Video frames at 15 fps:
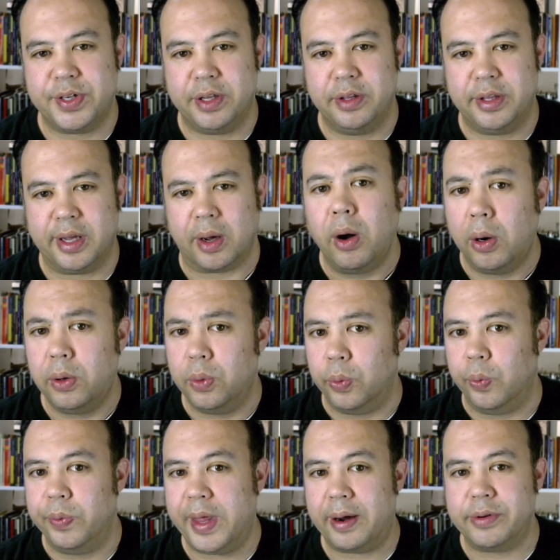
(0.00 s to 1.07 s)
that you think, oh,
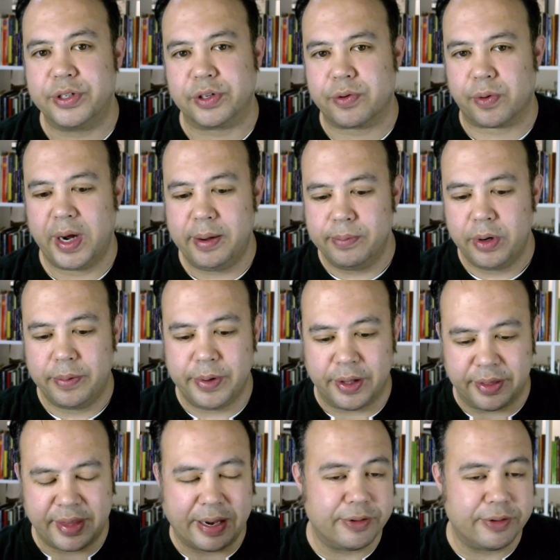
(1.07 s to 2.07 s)
that was a great moment.